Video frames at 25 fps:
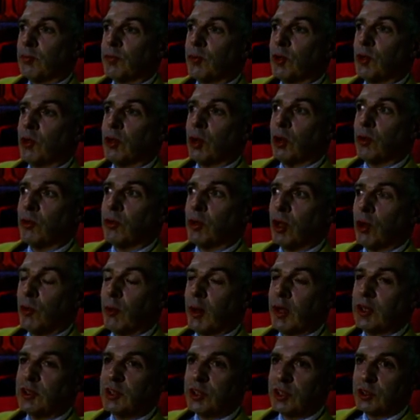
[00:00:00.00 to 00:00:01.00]
You know,
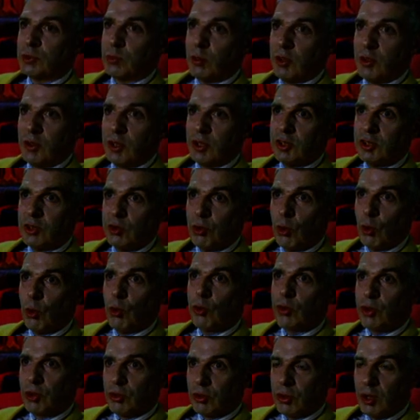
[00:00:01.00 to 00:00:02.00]
Oasis were these
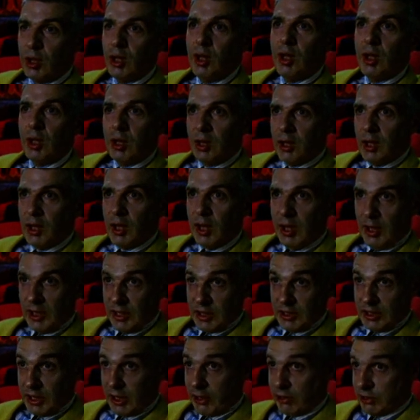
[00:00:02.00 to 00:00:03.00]
northern
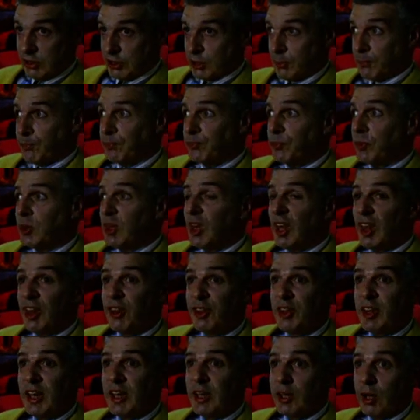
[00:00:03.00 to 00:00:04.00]
English-Irish
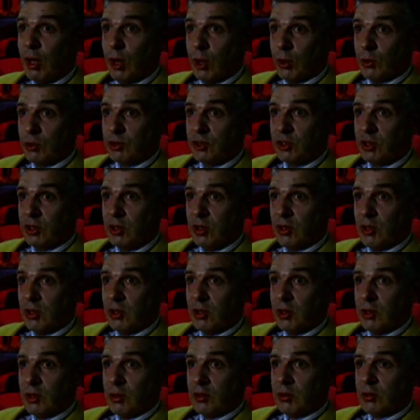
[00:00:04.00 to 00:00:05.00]
thickos.
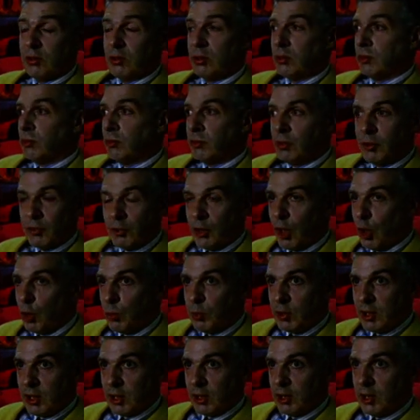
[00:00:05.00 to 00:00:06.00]

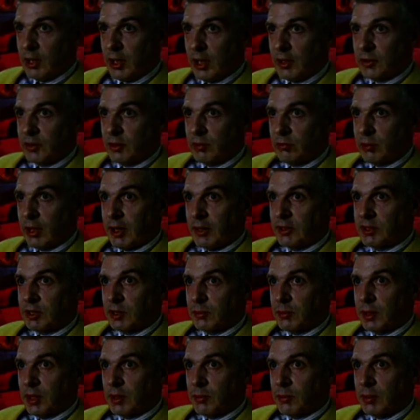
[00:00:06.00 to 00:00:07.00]
Nobody in London writing
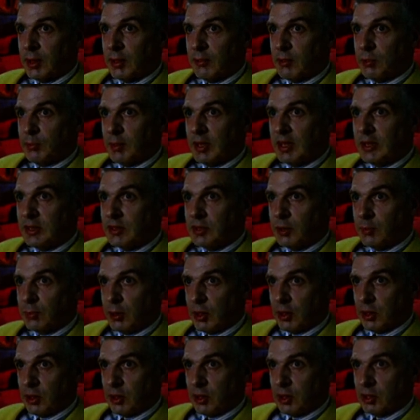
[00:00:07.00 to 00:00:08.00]
about them had ever been to
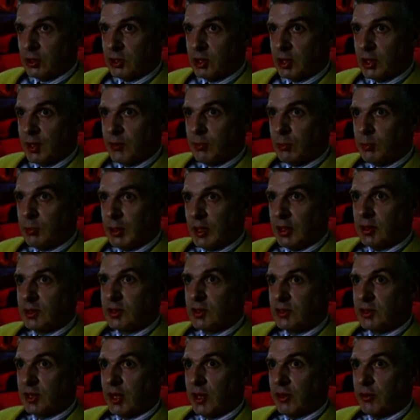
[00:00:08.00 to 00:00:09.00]
Burnage, had ever been to
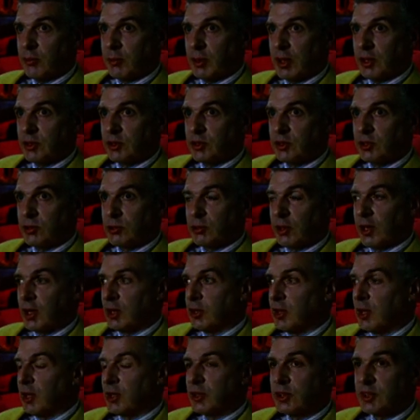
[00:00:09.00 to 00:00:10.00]
South Manchester, or had
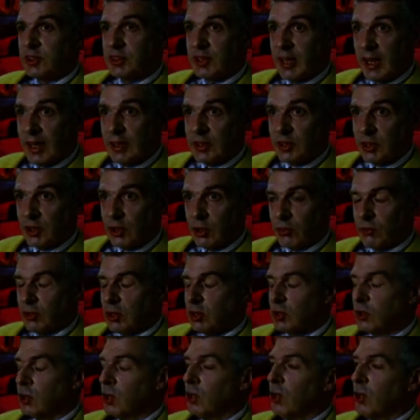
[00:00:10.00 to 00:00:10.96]
any understanding of it.